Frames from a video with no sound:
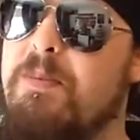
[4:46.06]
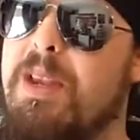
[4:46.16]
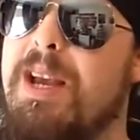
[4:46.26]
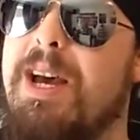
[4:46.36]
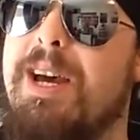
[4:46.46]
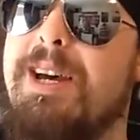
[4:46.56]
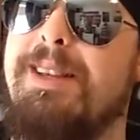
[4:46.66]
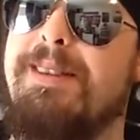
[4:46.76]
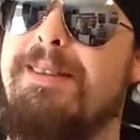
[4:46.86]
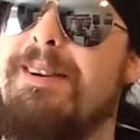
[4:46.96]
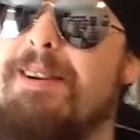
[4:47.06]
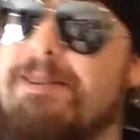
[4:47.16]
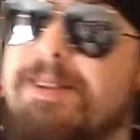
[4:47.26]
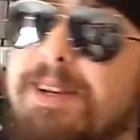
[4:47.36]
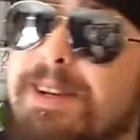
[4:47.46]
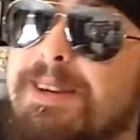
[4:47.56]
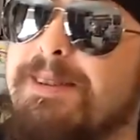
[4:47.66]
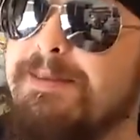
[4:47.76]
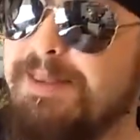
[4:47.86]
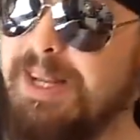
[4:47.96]
and I used to
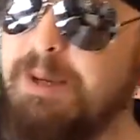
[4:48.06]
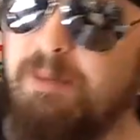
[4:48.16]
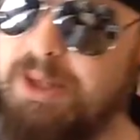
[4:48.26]
sleep on the